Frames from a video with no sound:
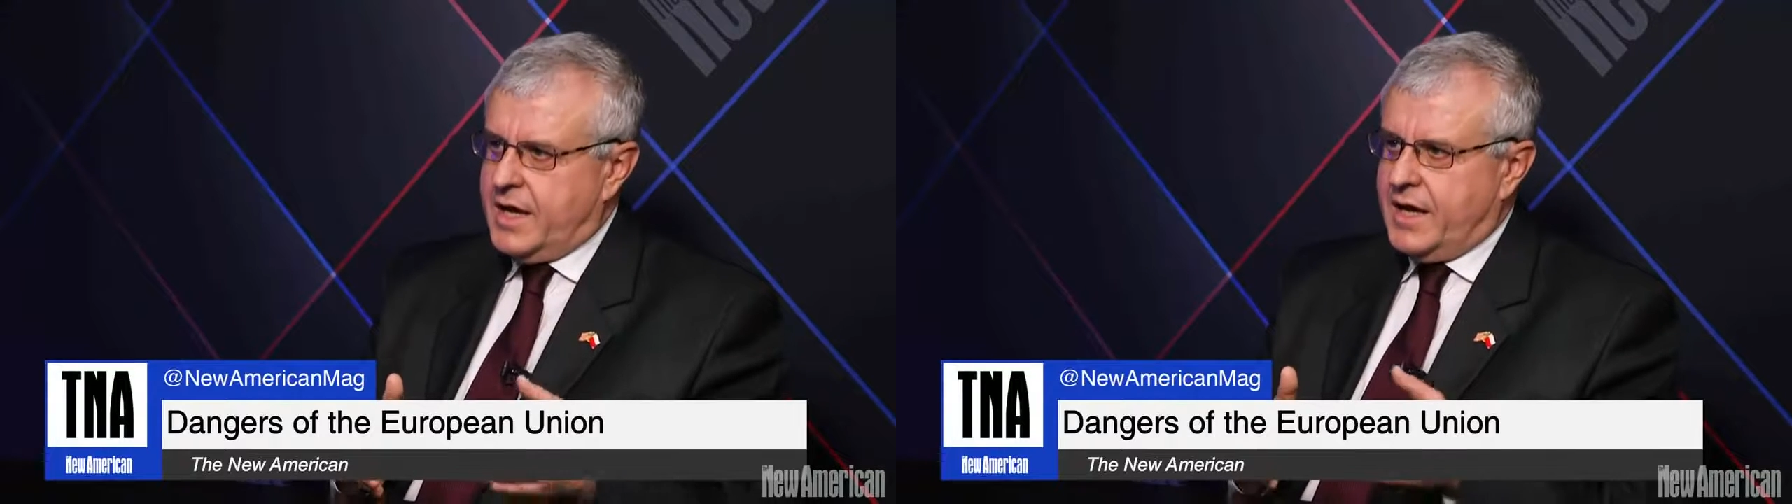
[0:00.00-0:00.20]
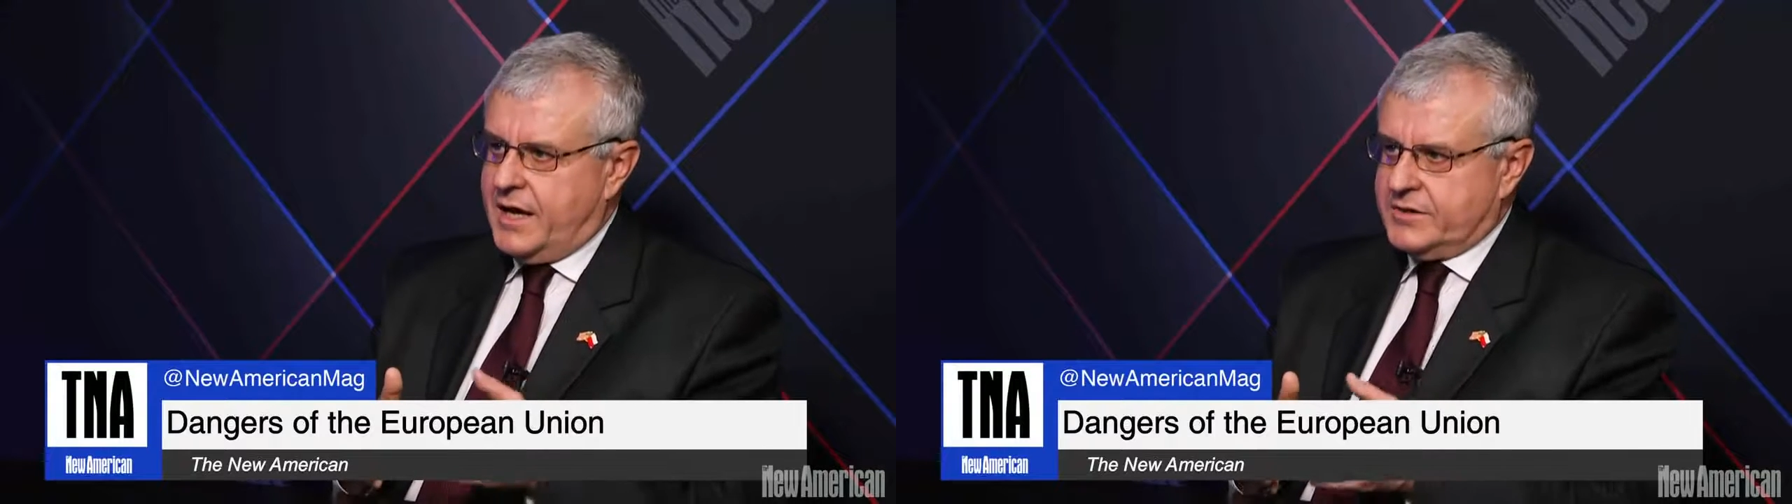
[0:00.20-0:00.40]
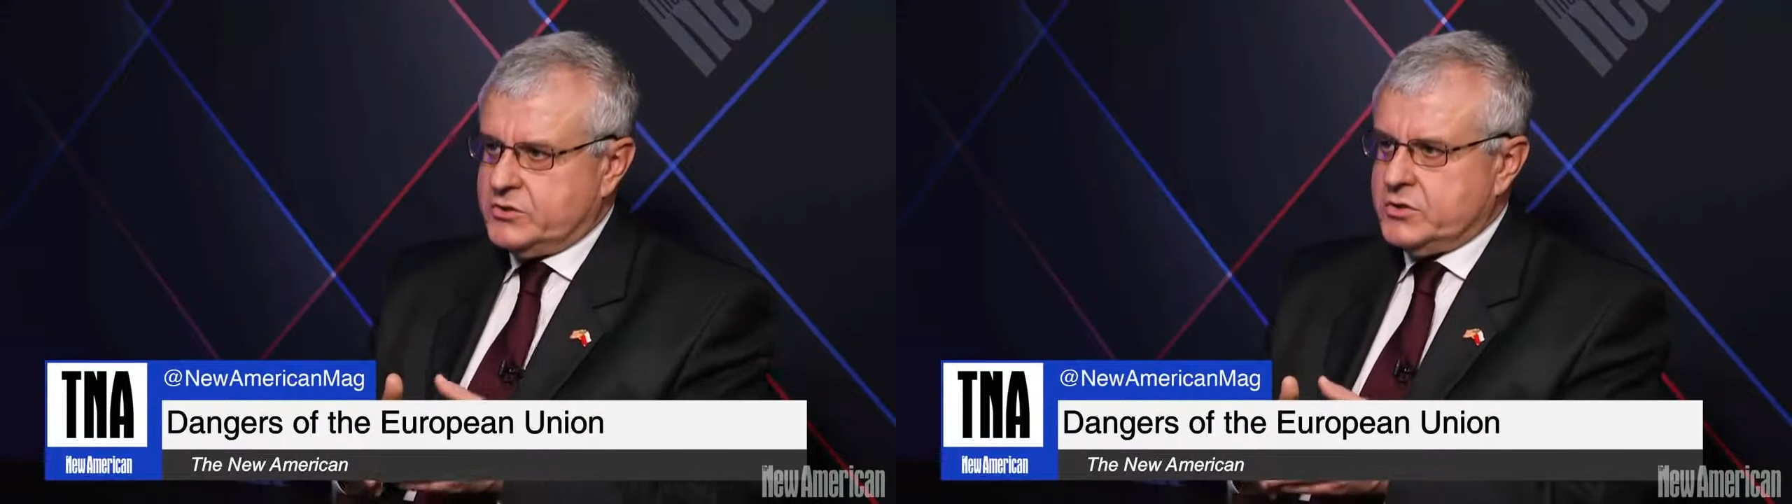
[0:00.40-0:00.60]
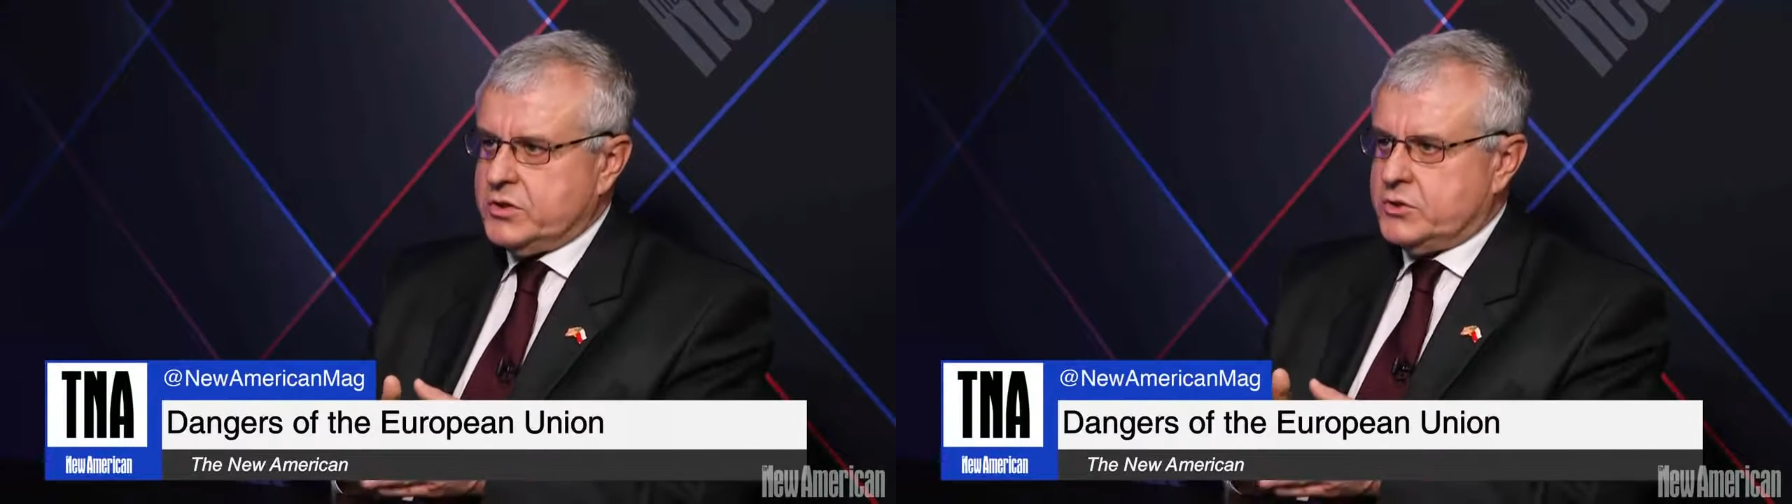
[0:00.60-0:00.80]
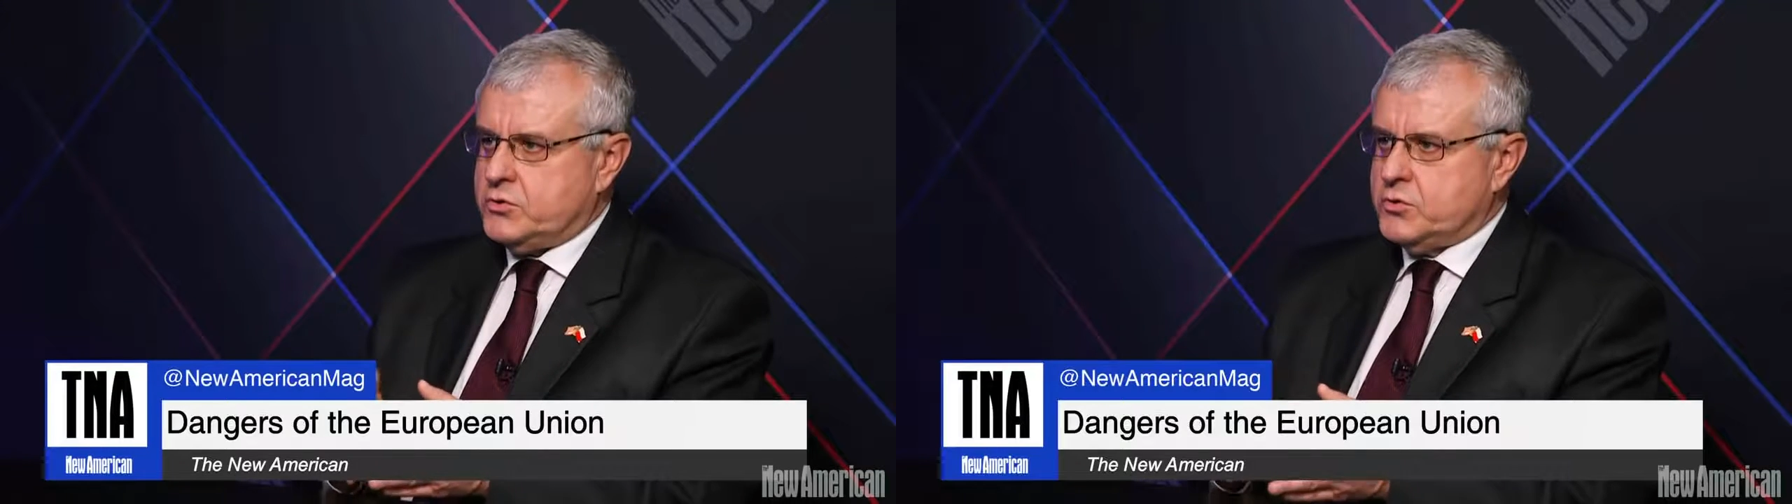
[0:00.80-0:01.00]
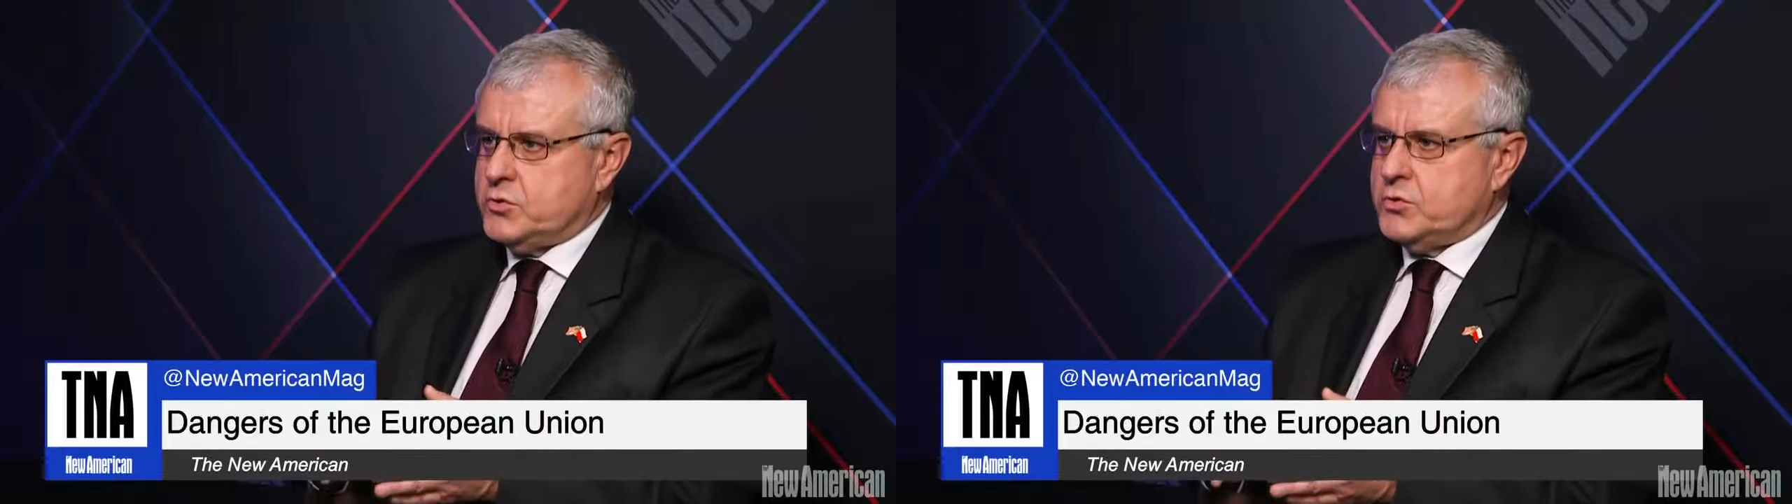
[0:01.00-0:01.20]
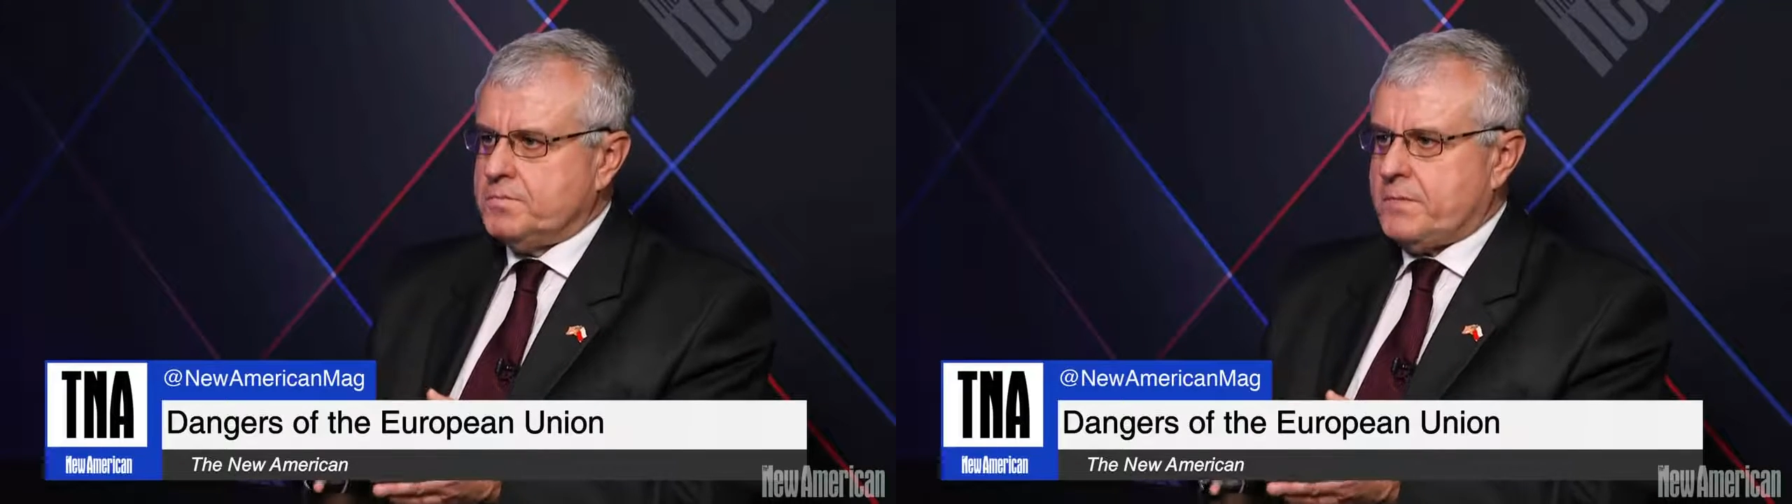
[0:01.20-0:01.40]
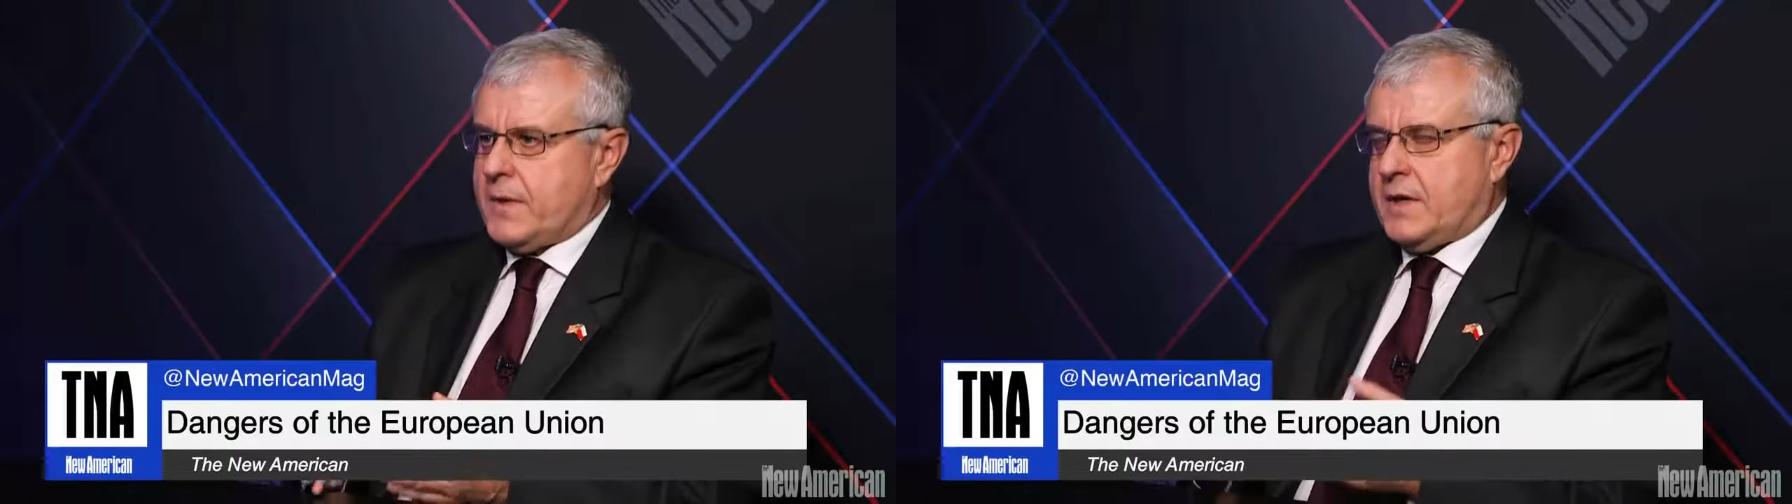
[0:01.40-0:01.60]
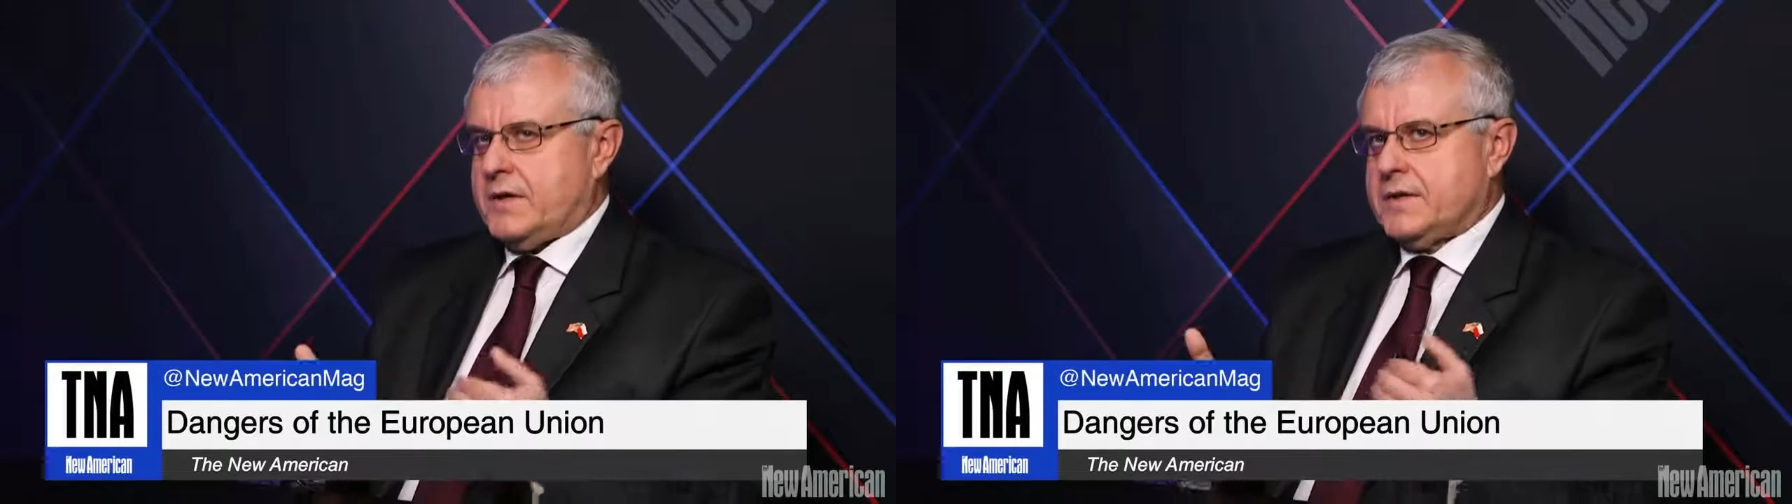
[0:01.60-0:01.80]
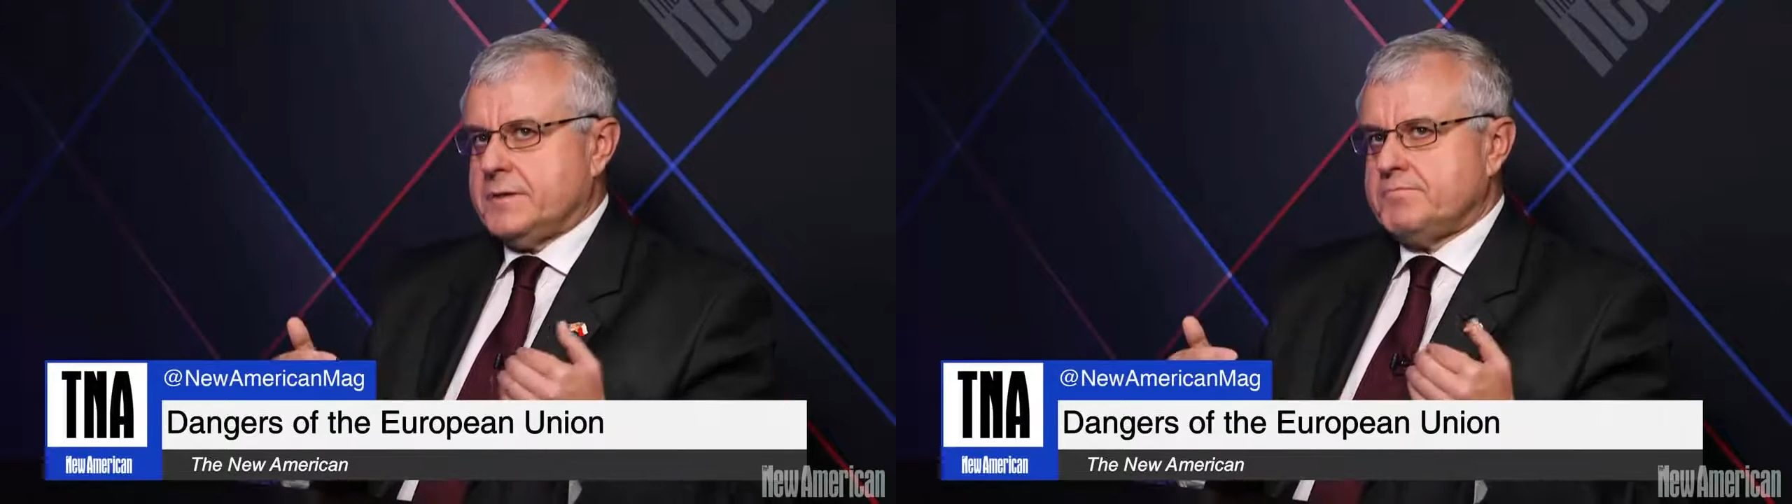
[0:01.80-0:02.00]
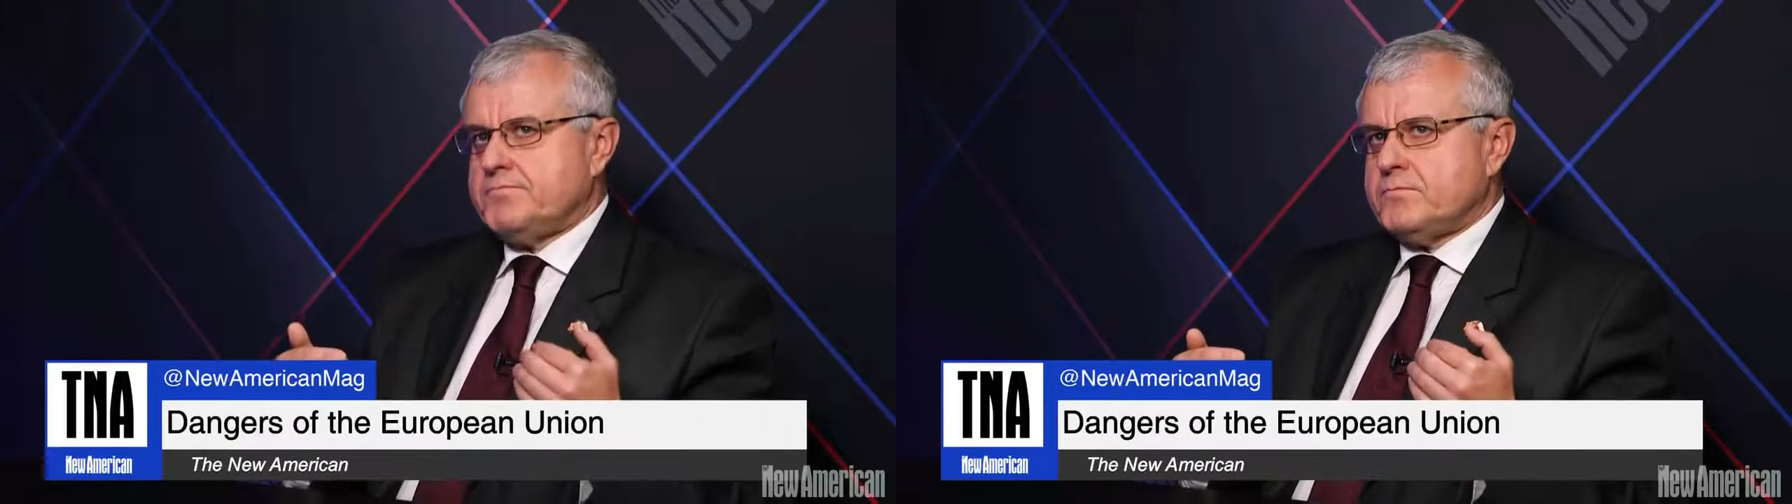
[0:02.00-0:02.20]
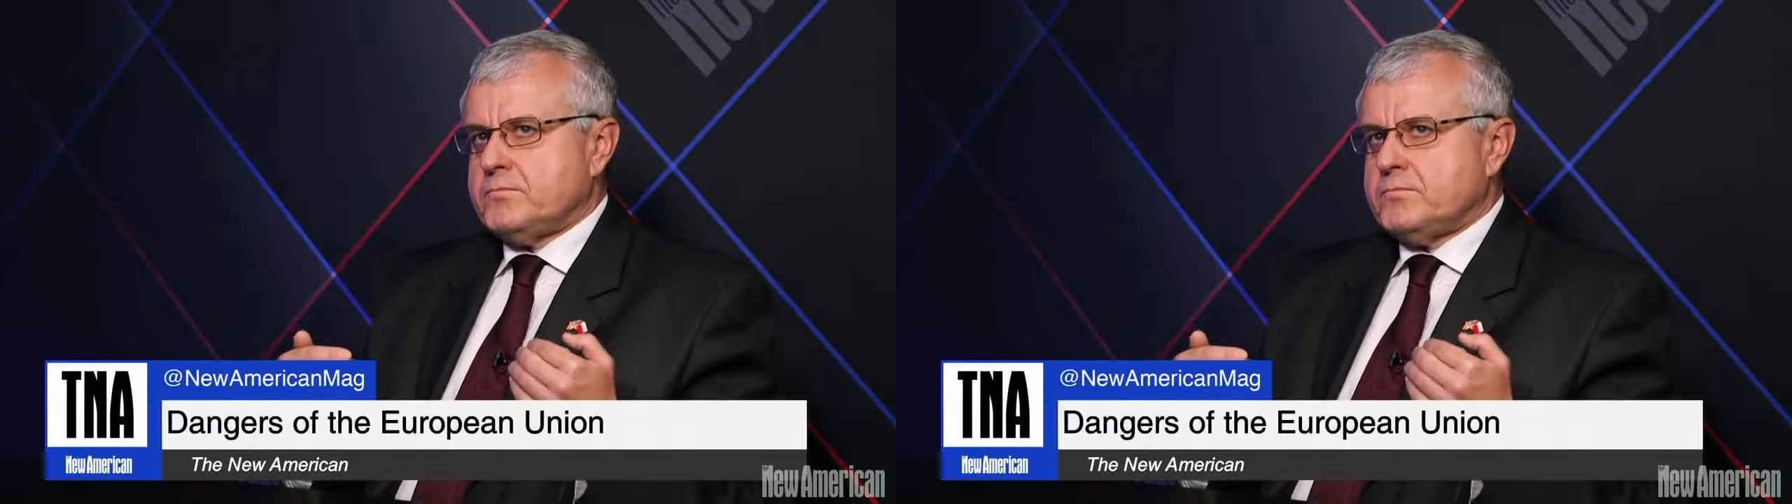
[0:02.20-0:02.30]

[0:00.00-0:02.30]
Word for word: and to um,